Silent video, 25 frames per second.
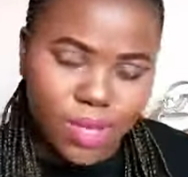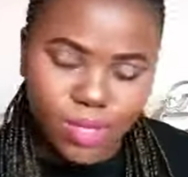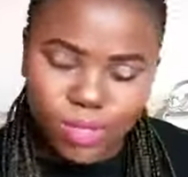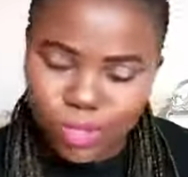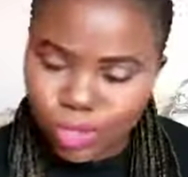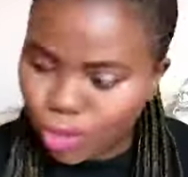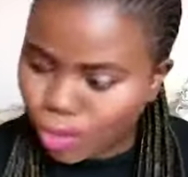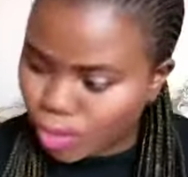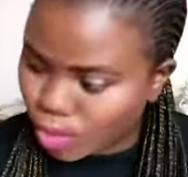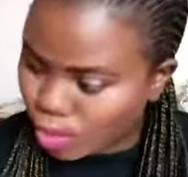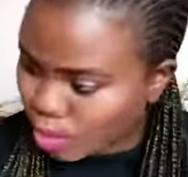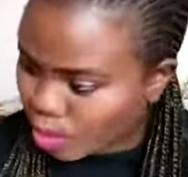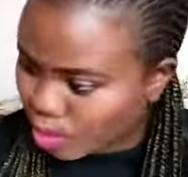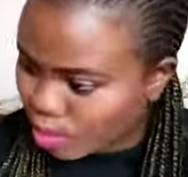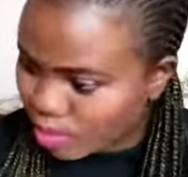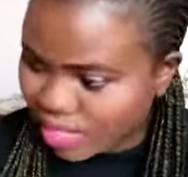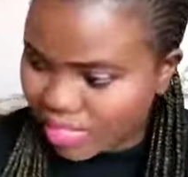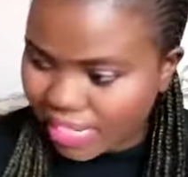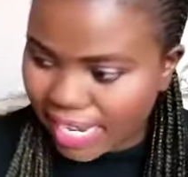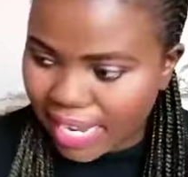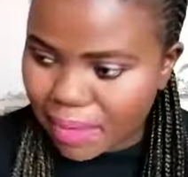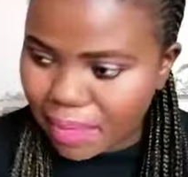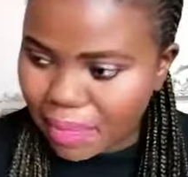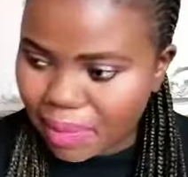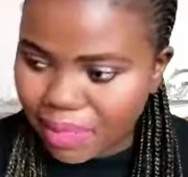So
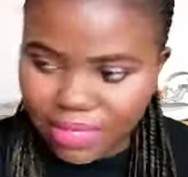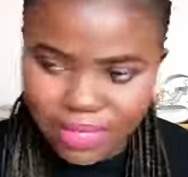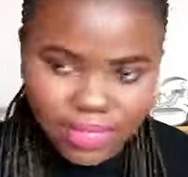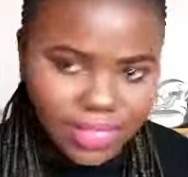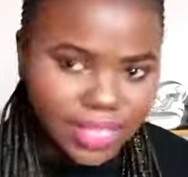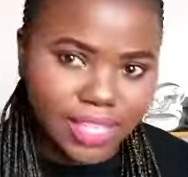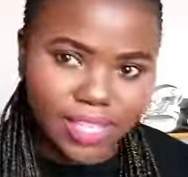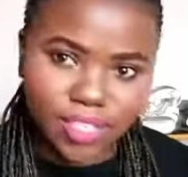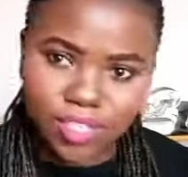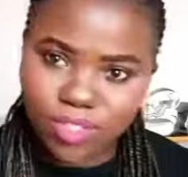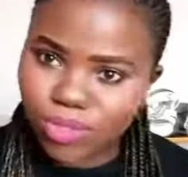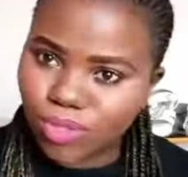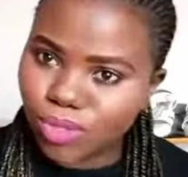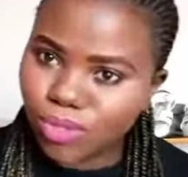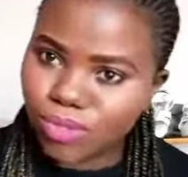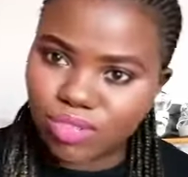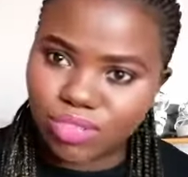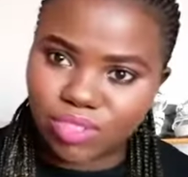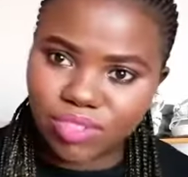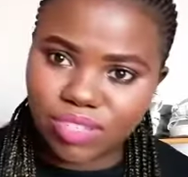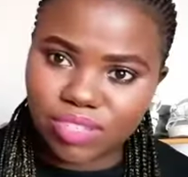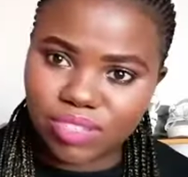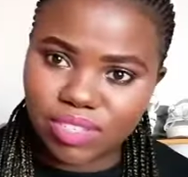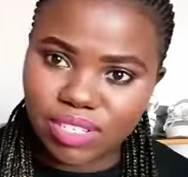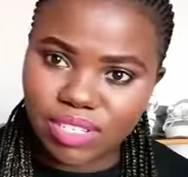table, there is no
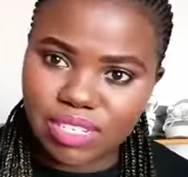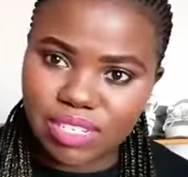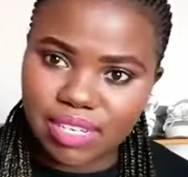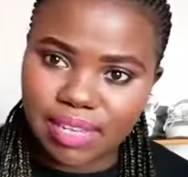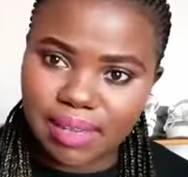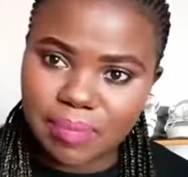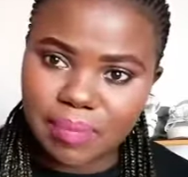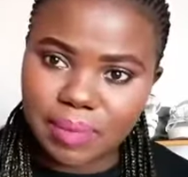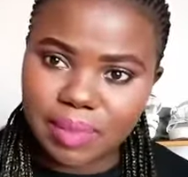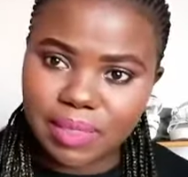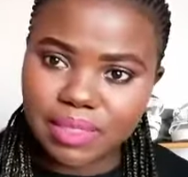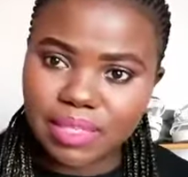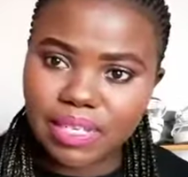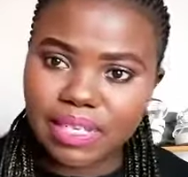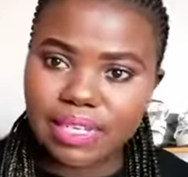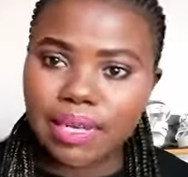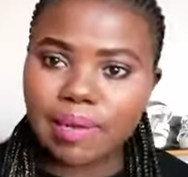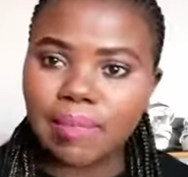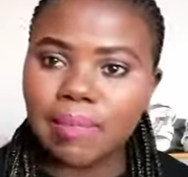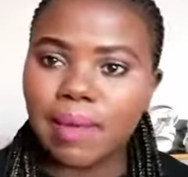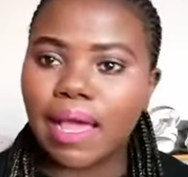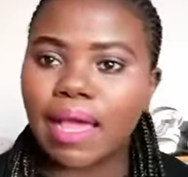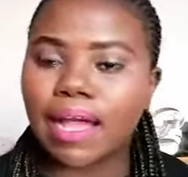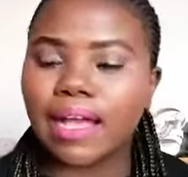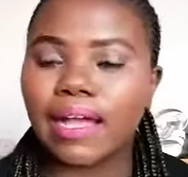drink on the table. And
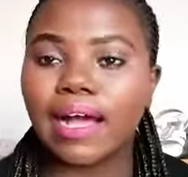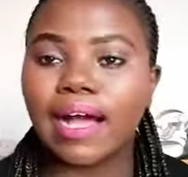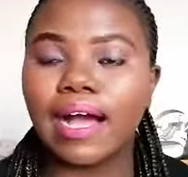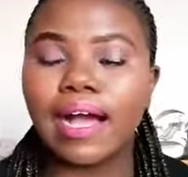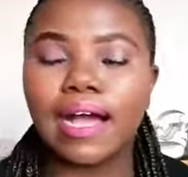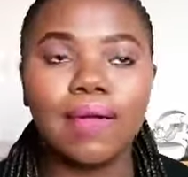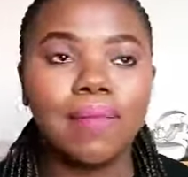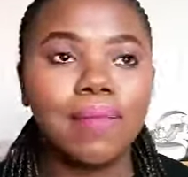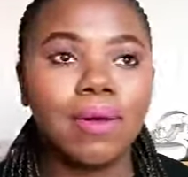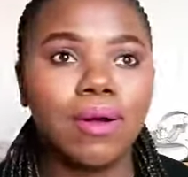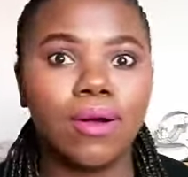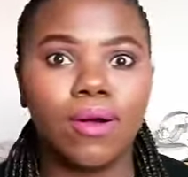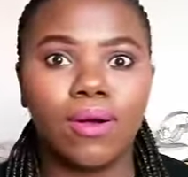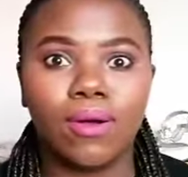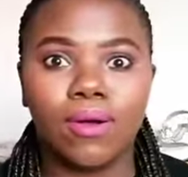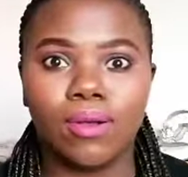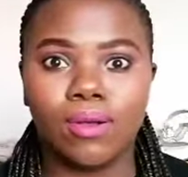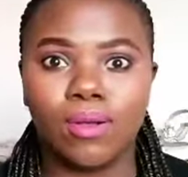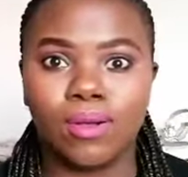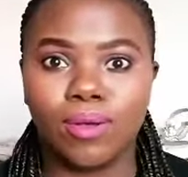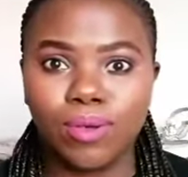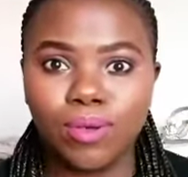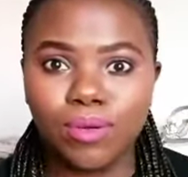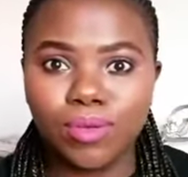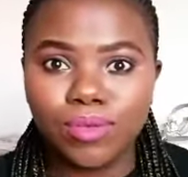I'm like, Ibo,
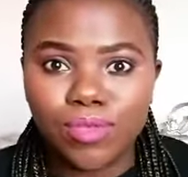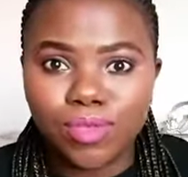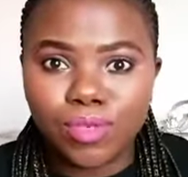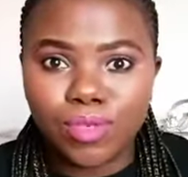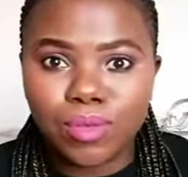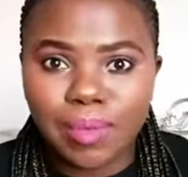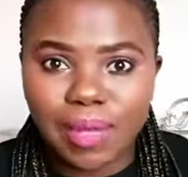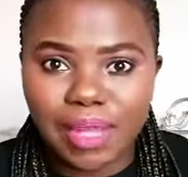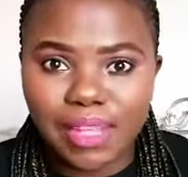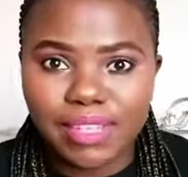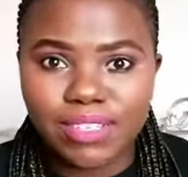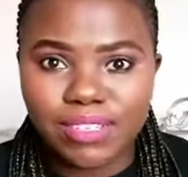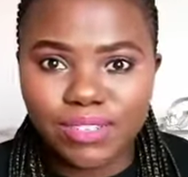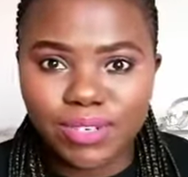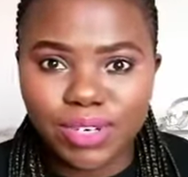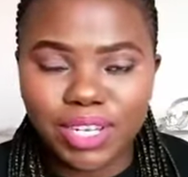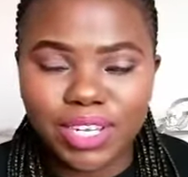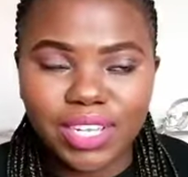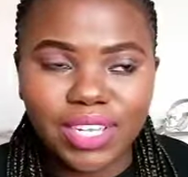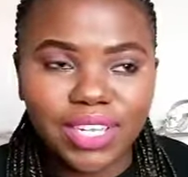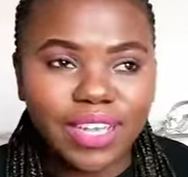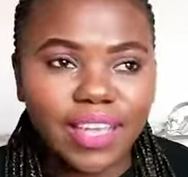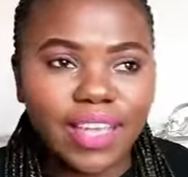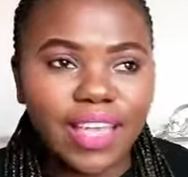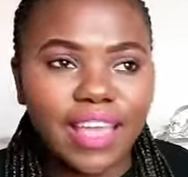who took my
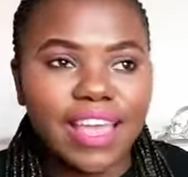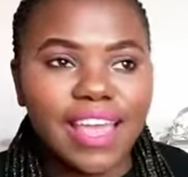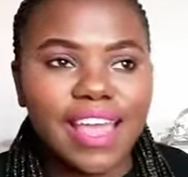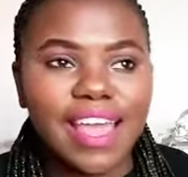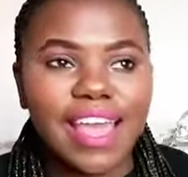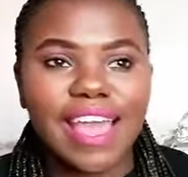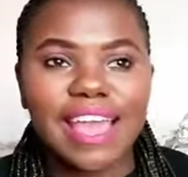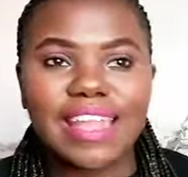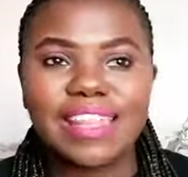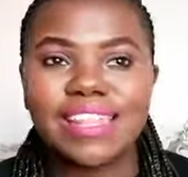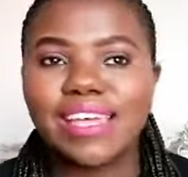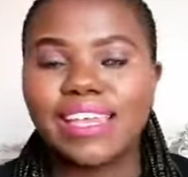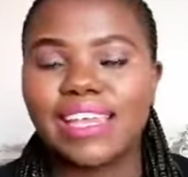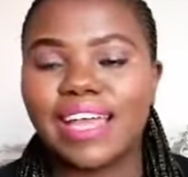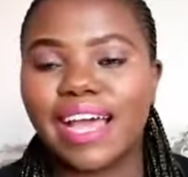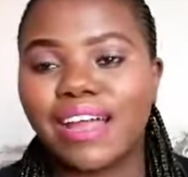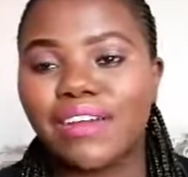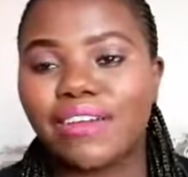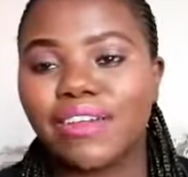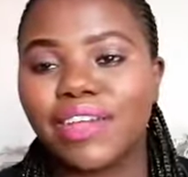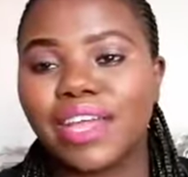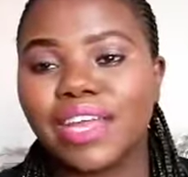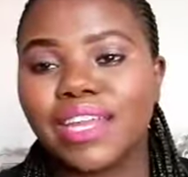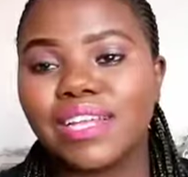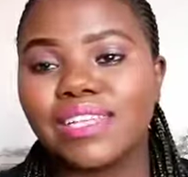drink? And then
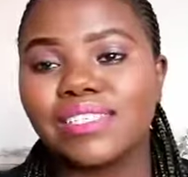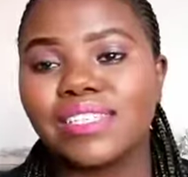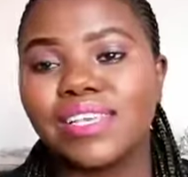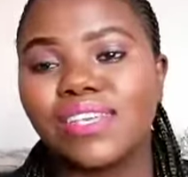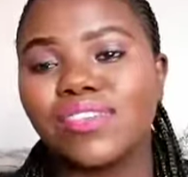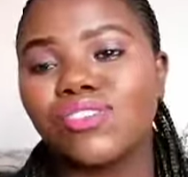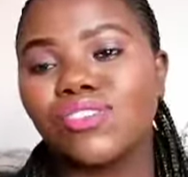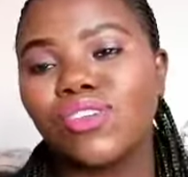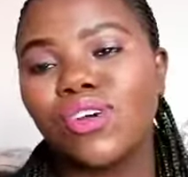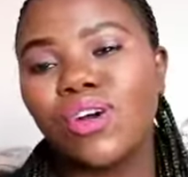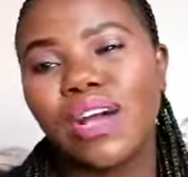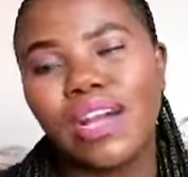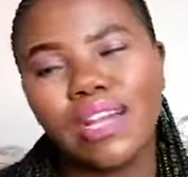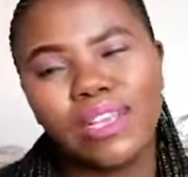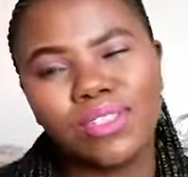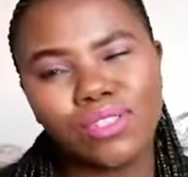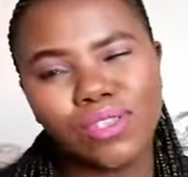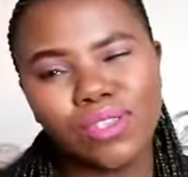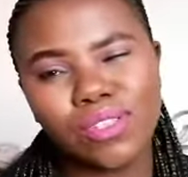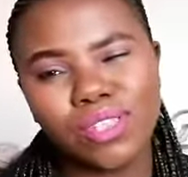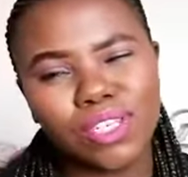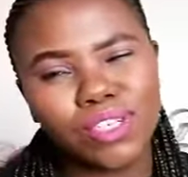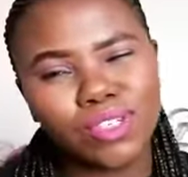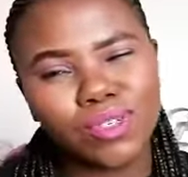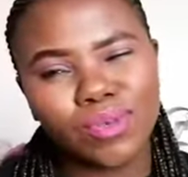Ariana says, No, I
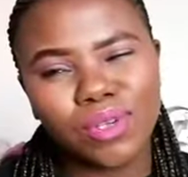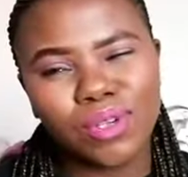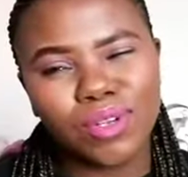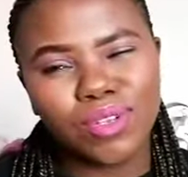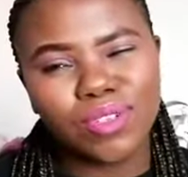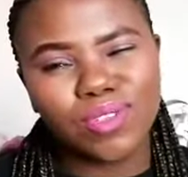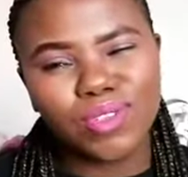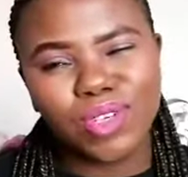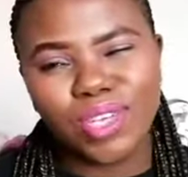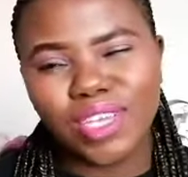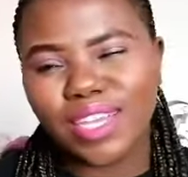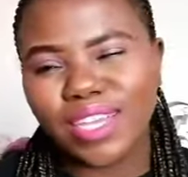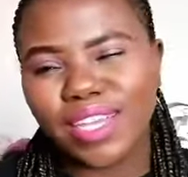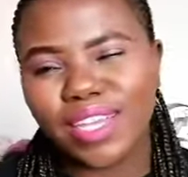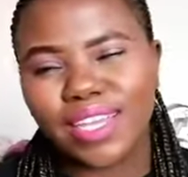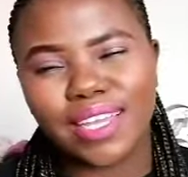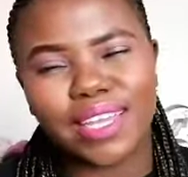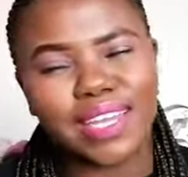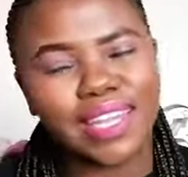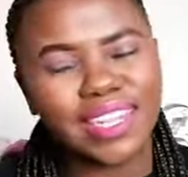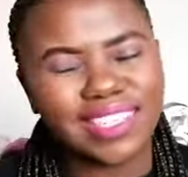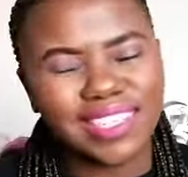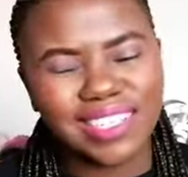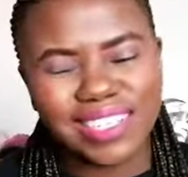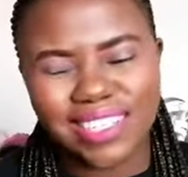saw that you were not drinking
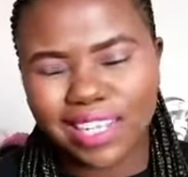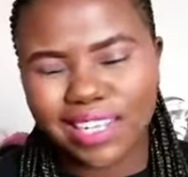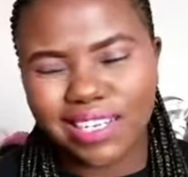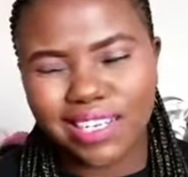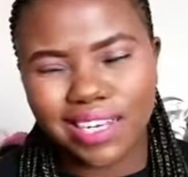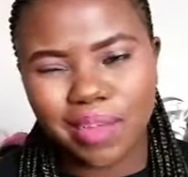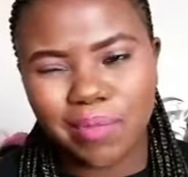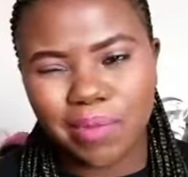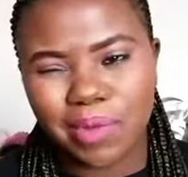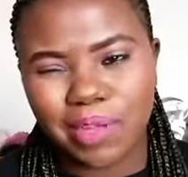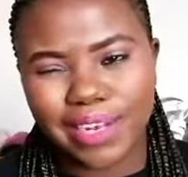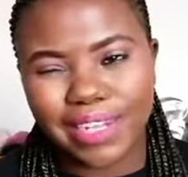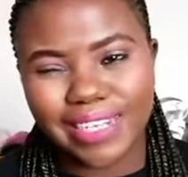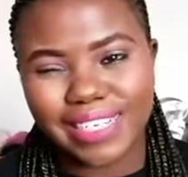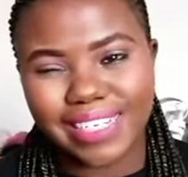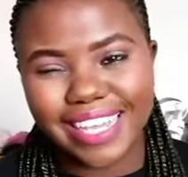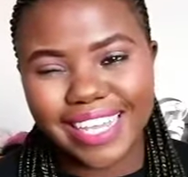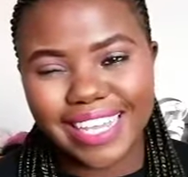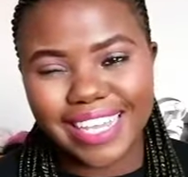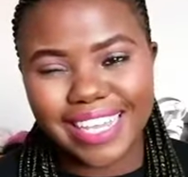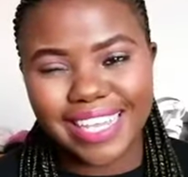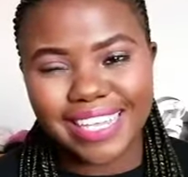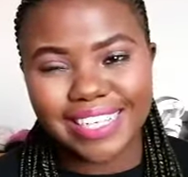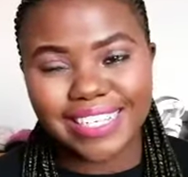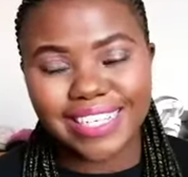and I decided I'm gonna
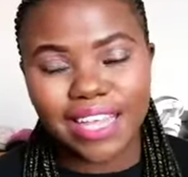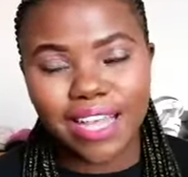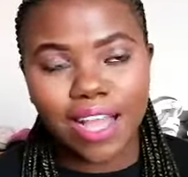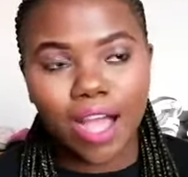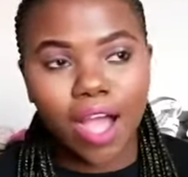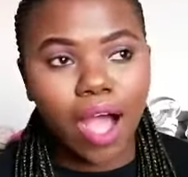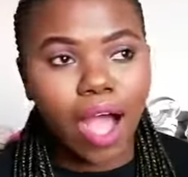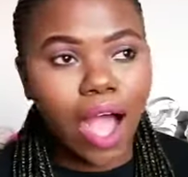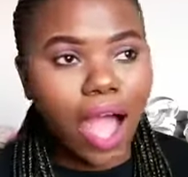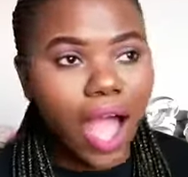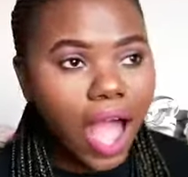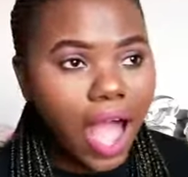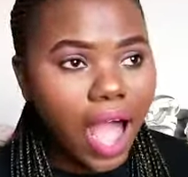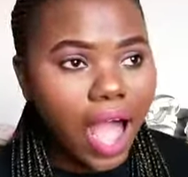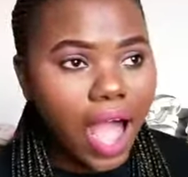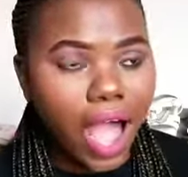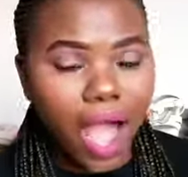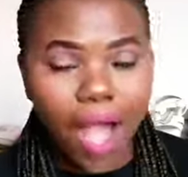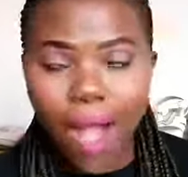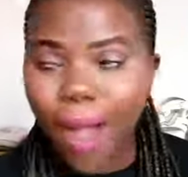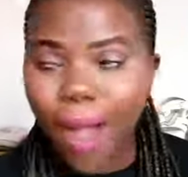take it. Ha!